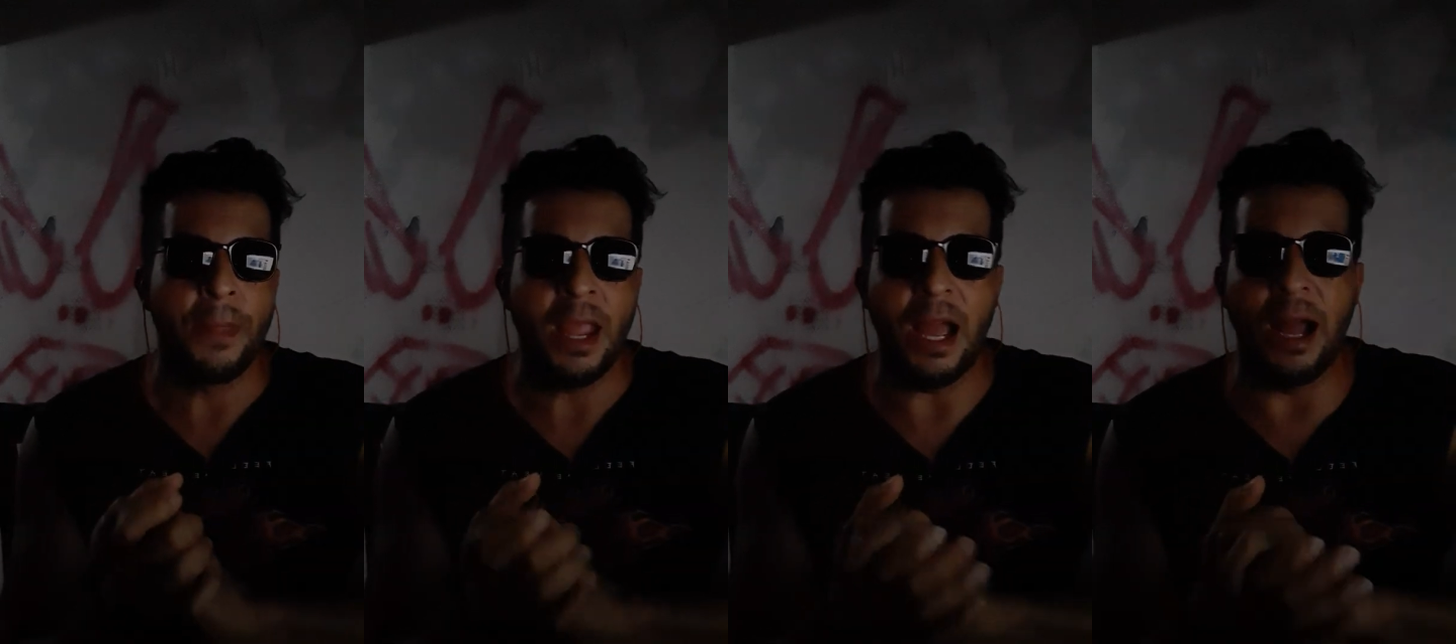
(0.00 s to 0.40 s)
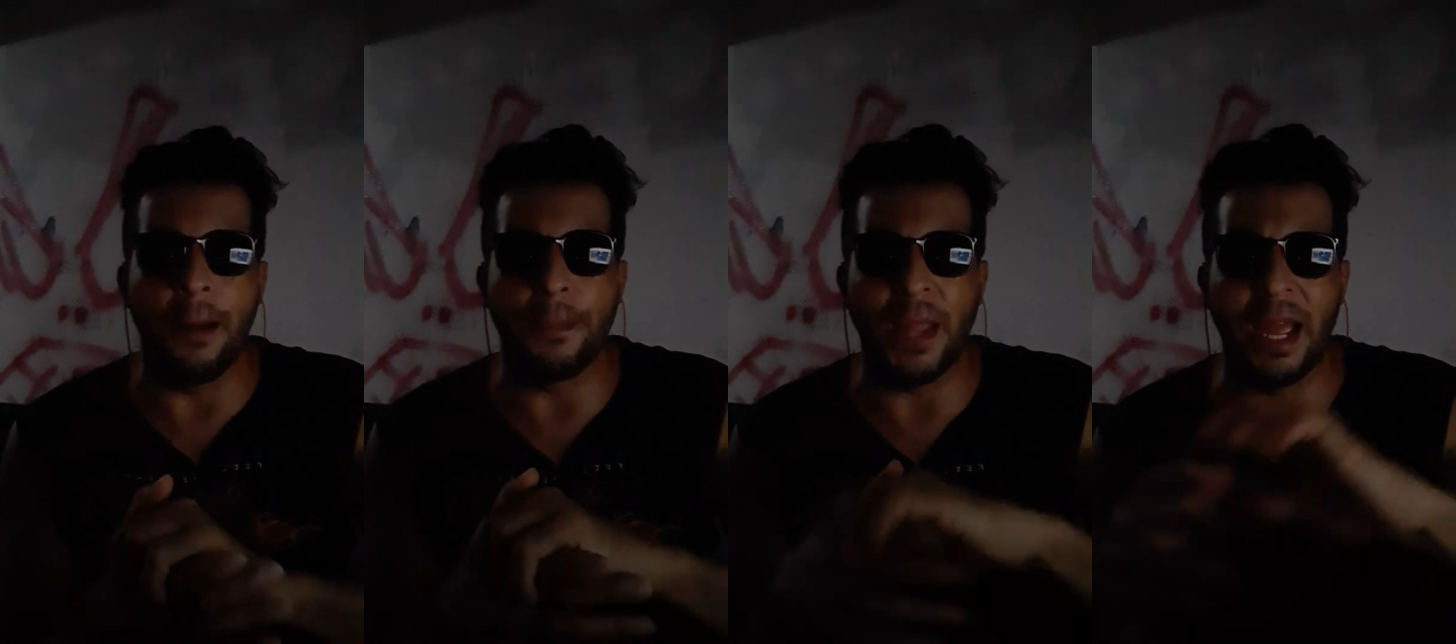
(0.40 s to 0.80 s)

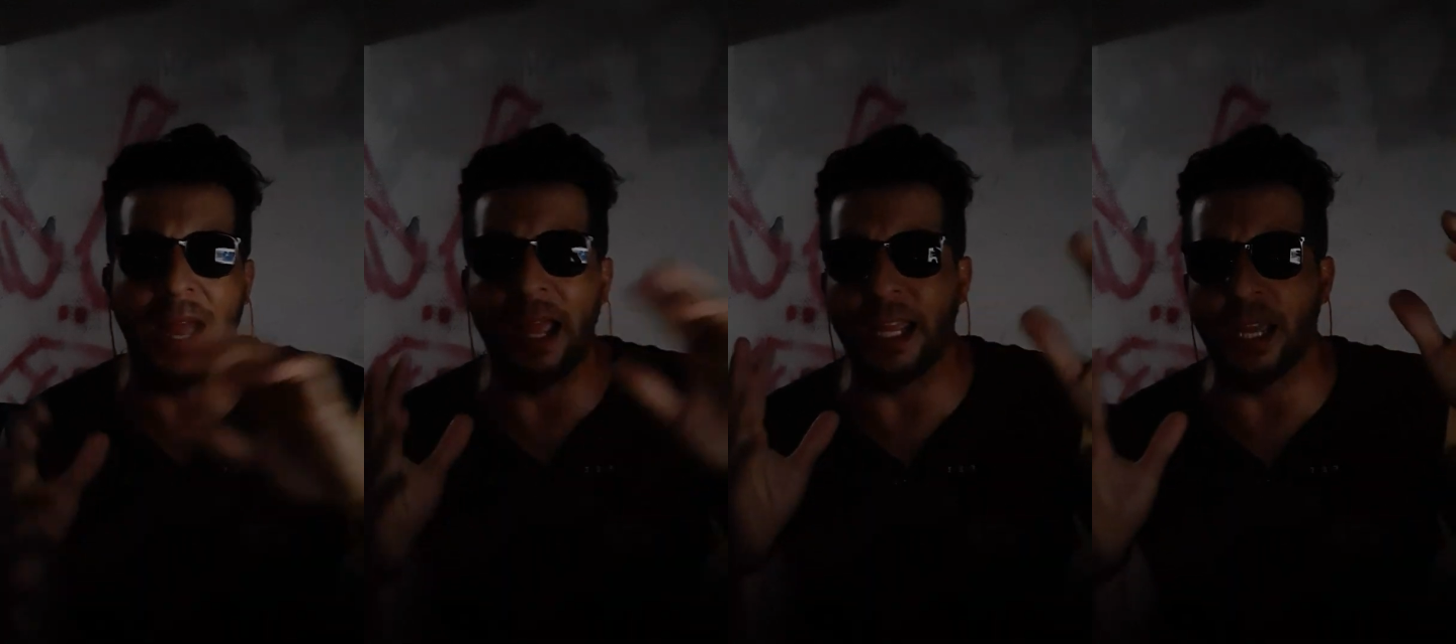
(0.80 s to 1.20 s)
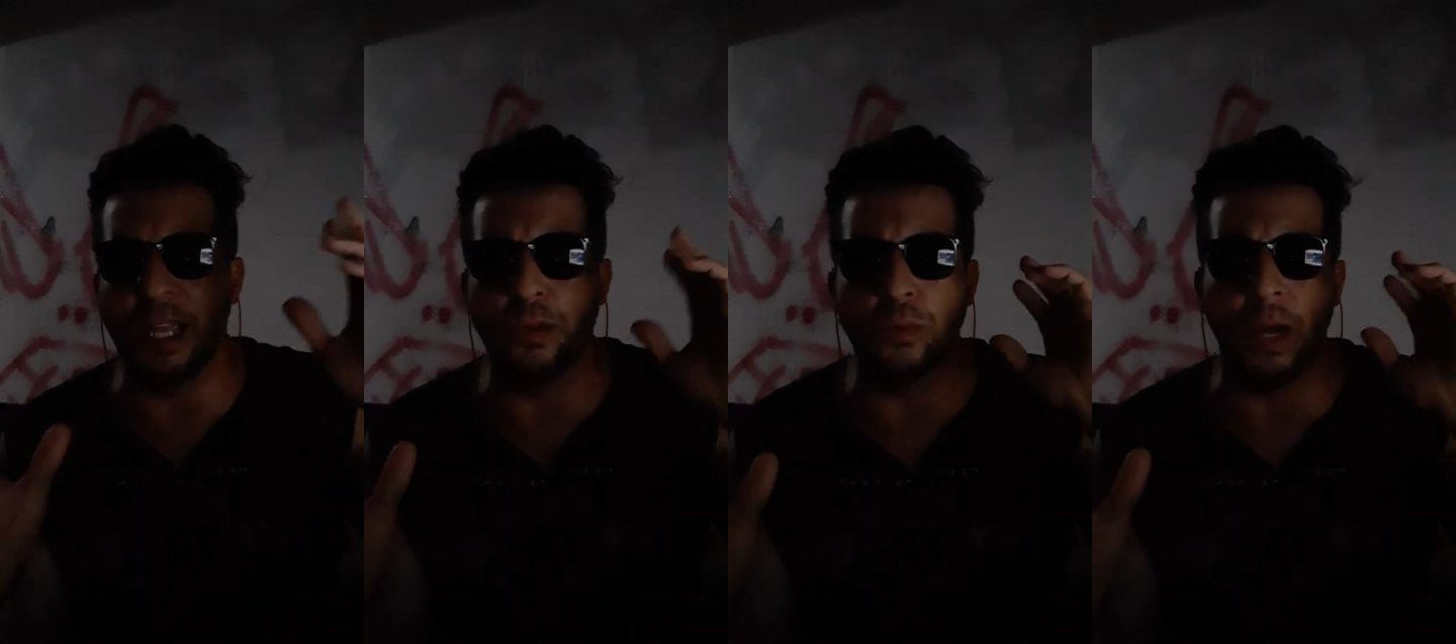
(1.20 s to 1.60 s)

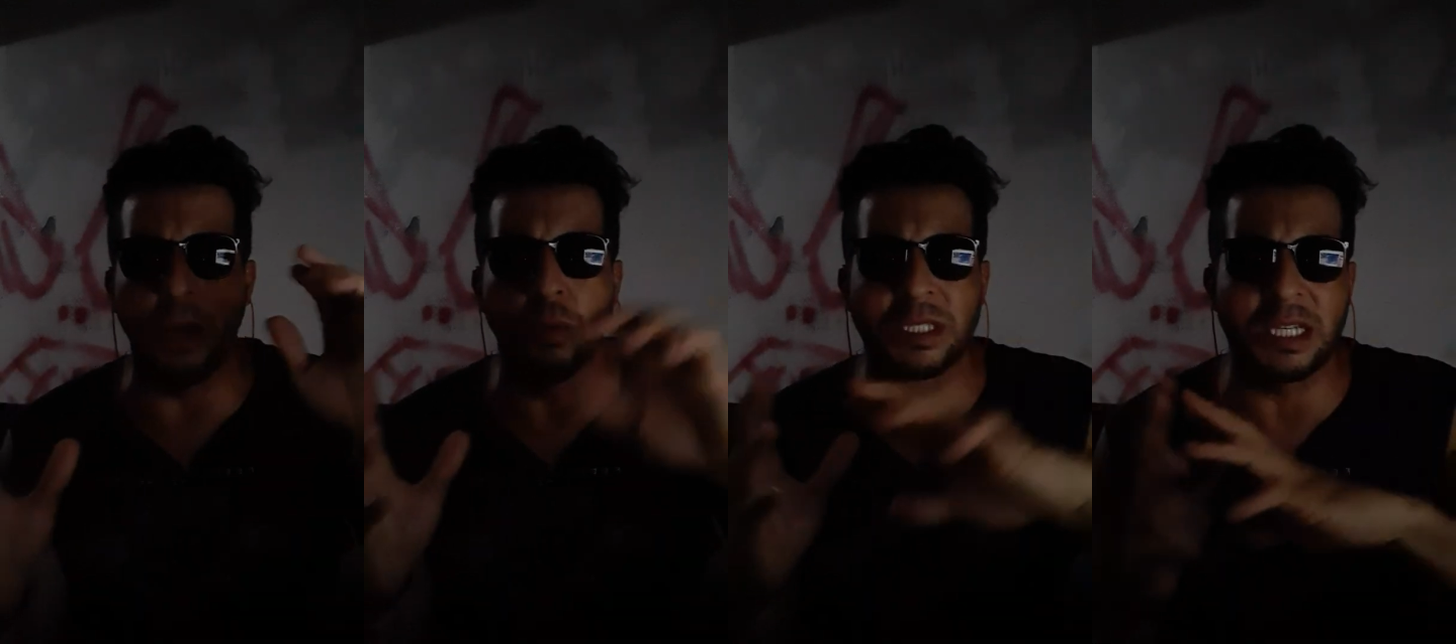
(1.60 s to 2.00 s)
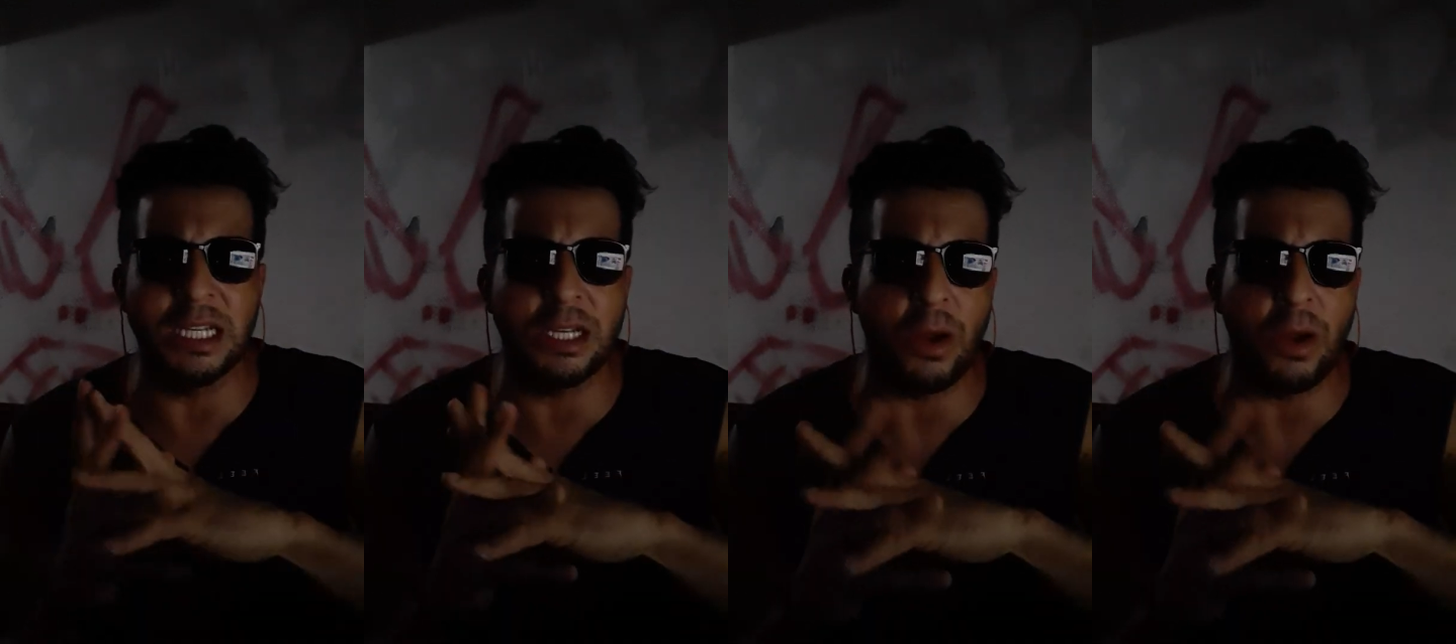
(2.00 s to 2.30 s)
I was little.